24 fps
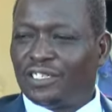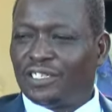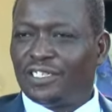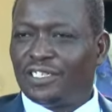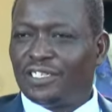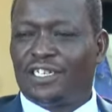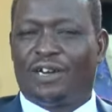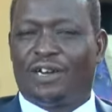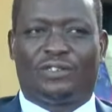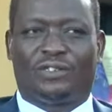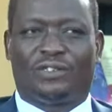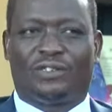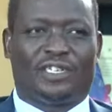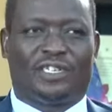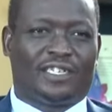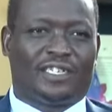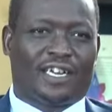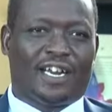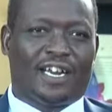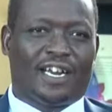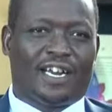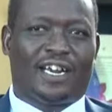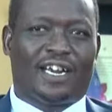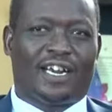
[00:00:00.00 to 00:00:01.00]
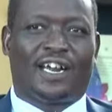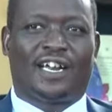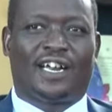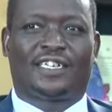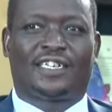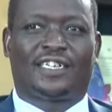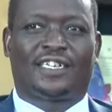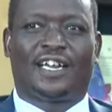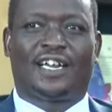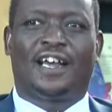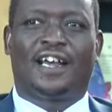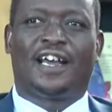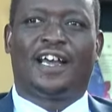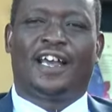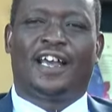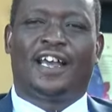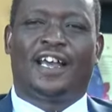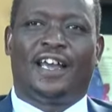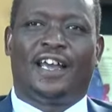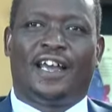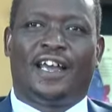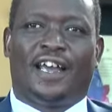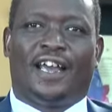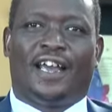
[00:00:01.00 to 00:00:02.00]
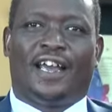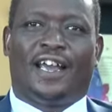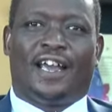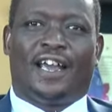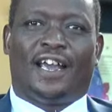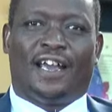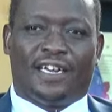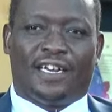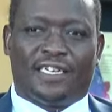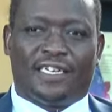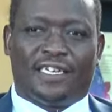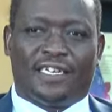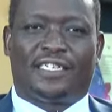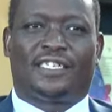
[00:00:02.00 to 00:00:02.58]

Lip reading: I was the second director, and